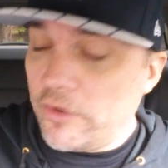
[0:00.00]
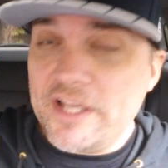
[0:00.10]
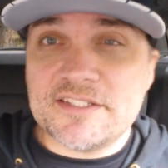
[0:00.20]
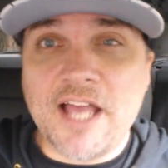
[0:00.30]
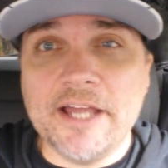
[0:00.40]
All
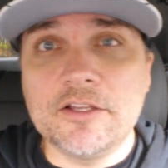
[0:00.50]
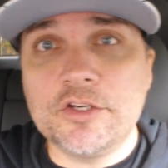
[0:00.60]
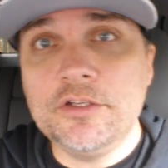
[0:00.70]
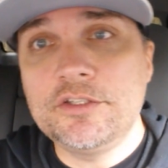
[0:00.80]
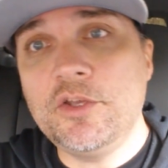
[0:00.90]
right,
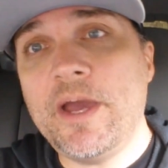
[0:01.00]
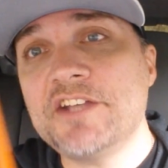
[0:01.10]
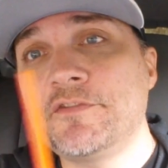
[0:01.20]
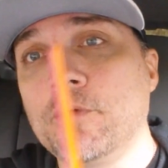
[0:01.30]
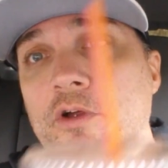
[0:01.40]
Tyler, you
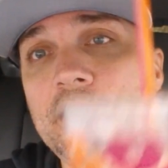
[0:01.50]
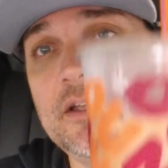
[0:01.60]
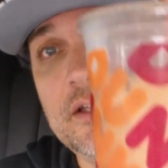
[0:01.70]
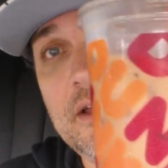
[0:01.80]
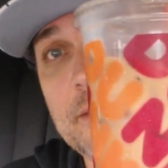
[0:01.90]
asked for it.
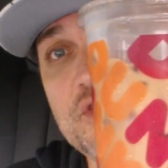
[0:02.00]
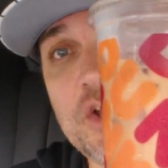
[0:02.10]
I'm